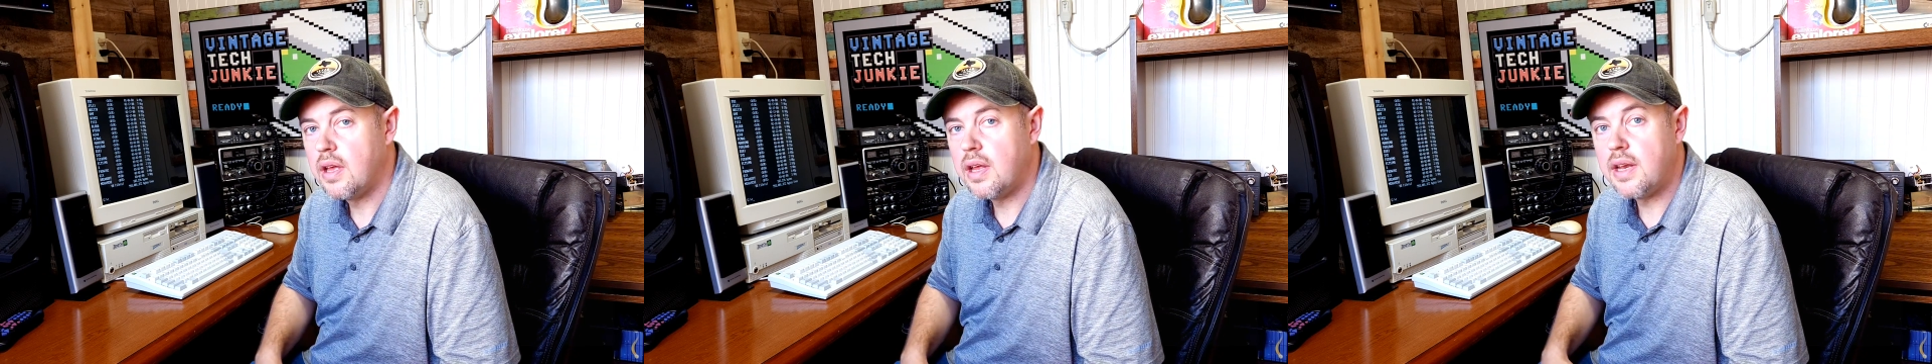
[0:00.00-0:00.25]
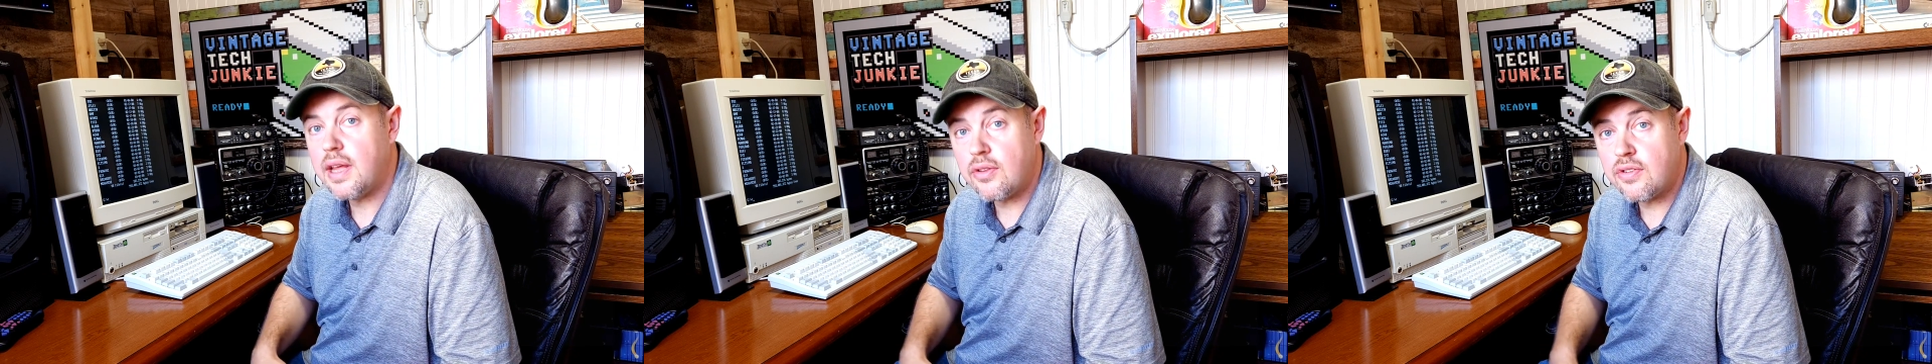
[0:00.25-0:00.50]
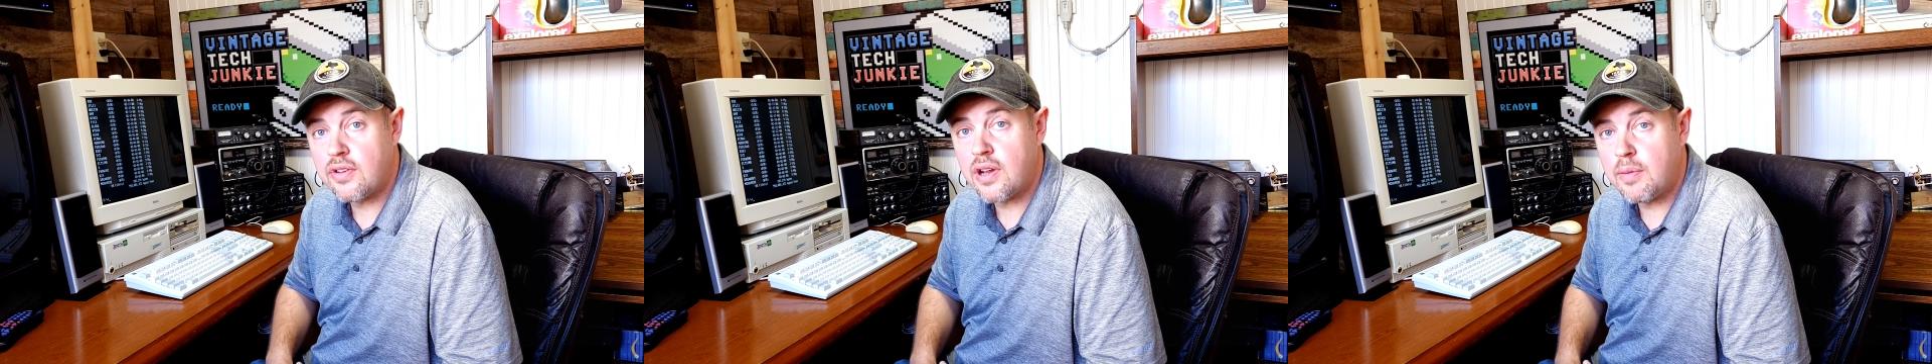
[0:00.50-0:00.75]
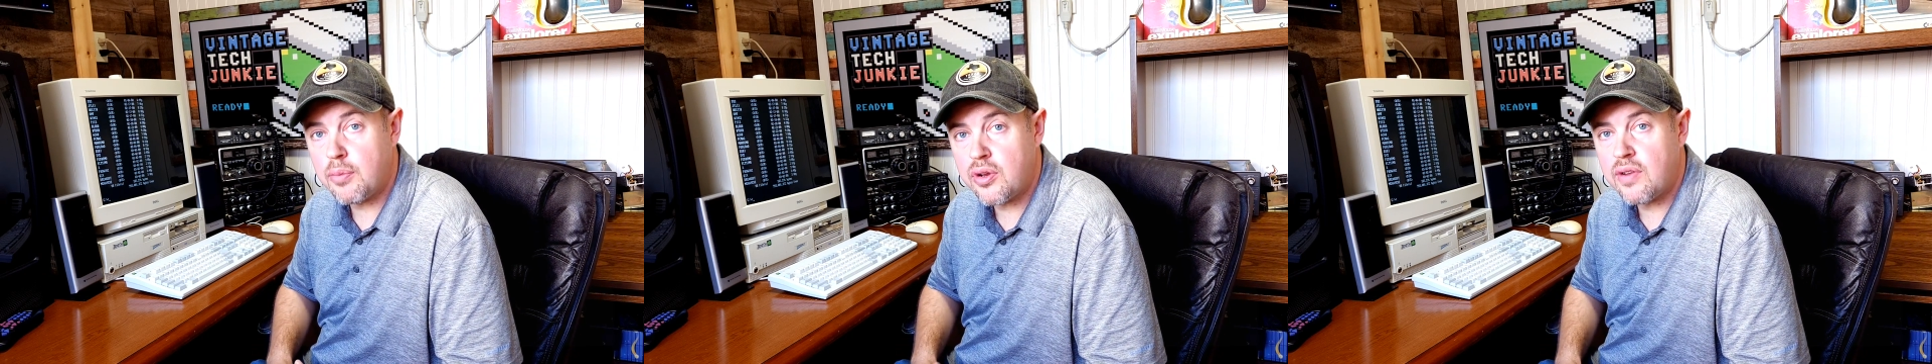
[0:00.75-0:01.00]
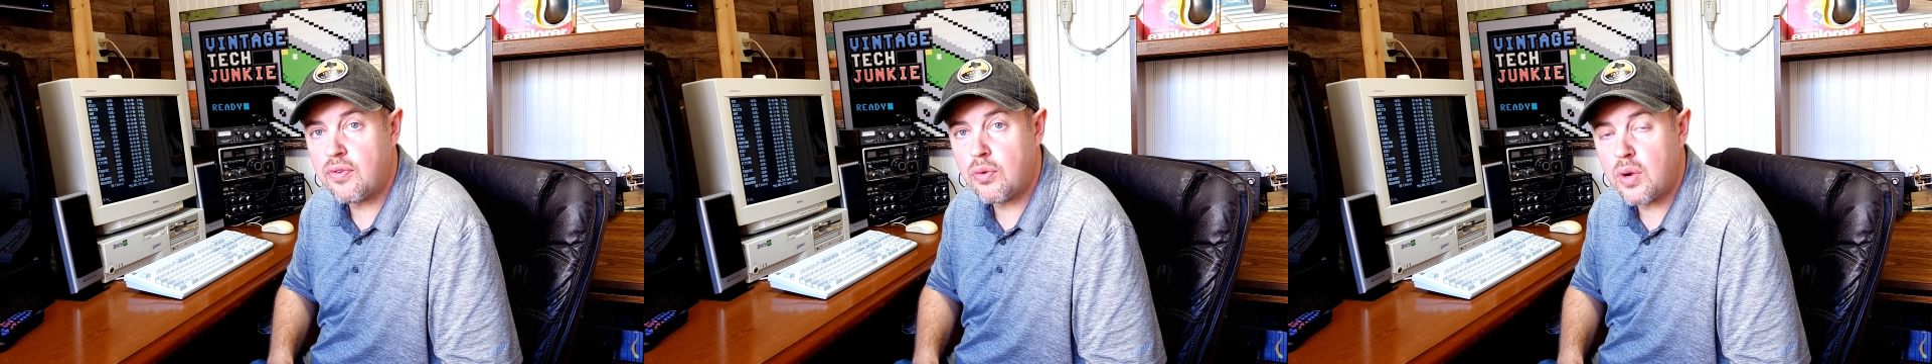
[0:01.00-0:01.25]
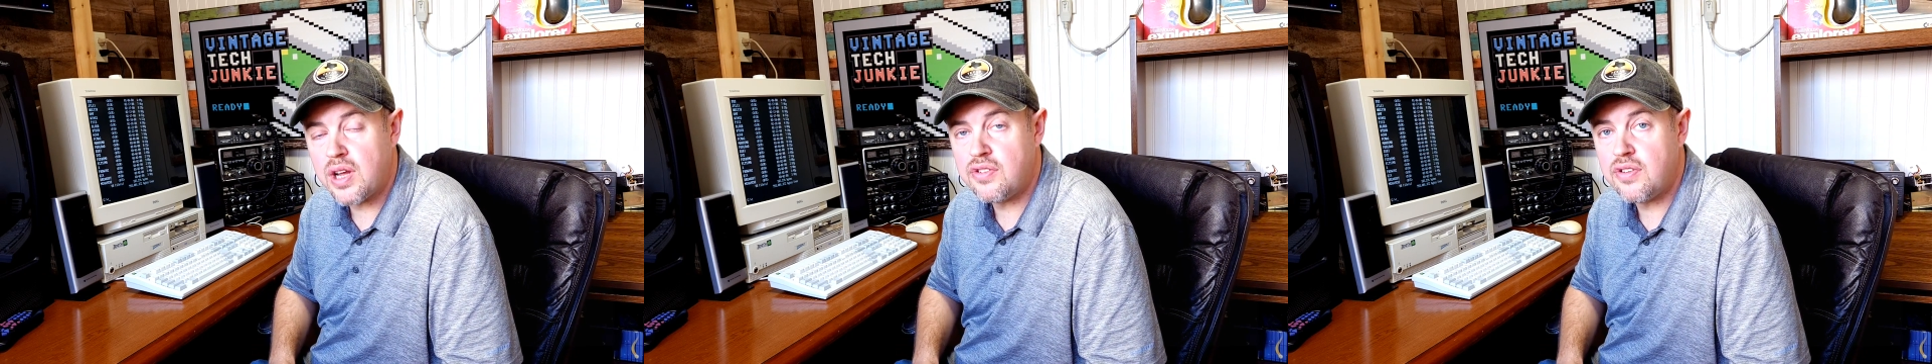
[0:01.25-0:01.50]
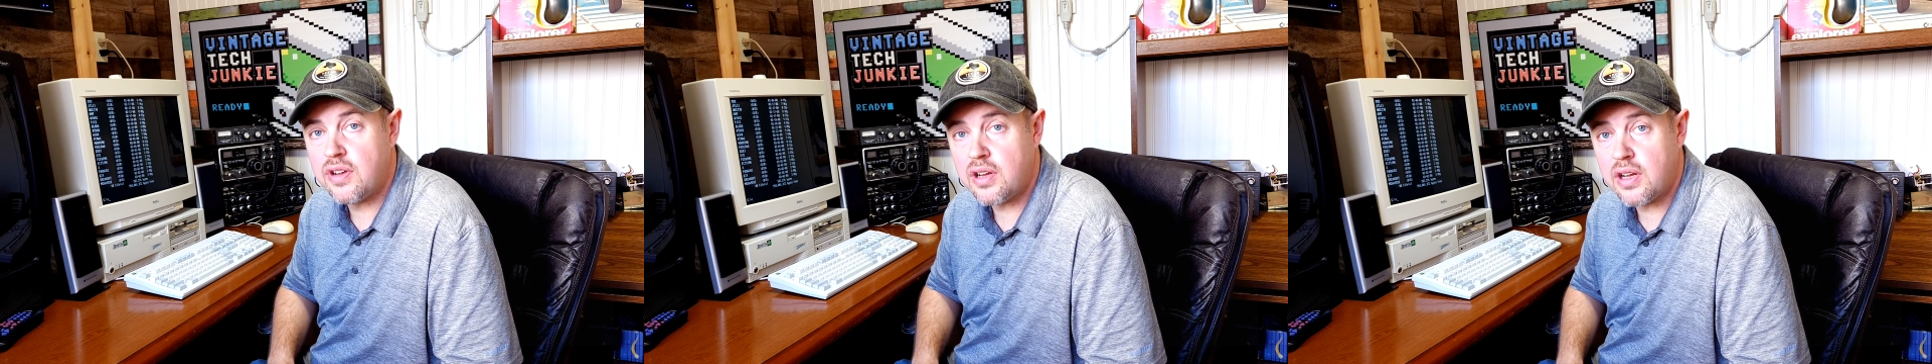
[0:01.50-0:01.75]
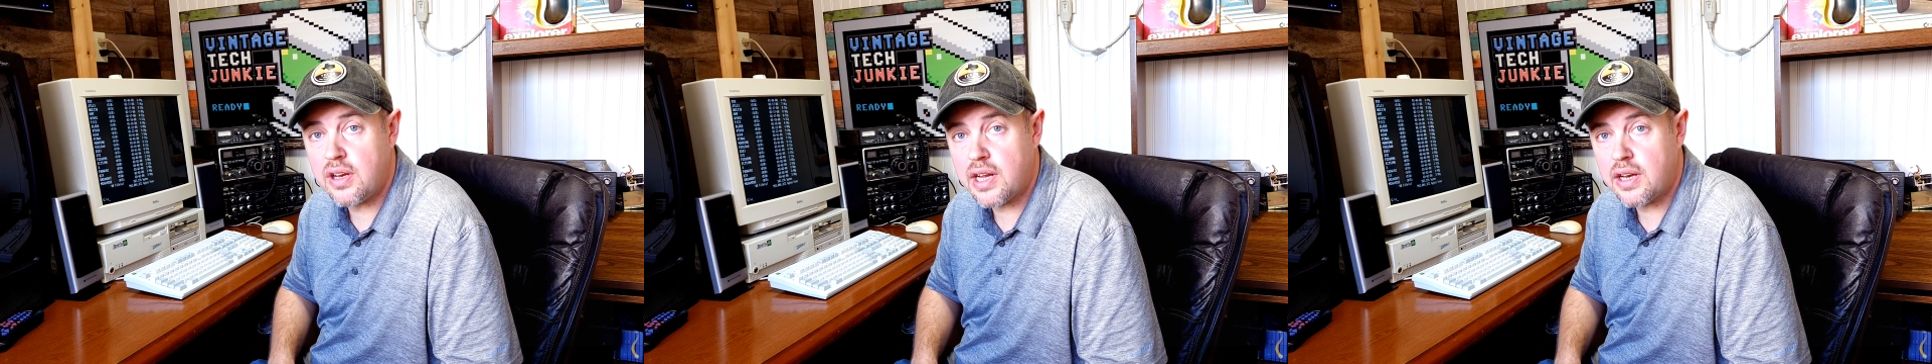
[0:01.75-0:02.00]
Now there's a couple different ways you can connect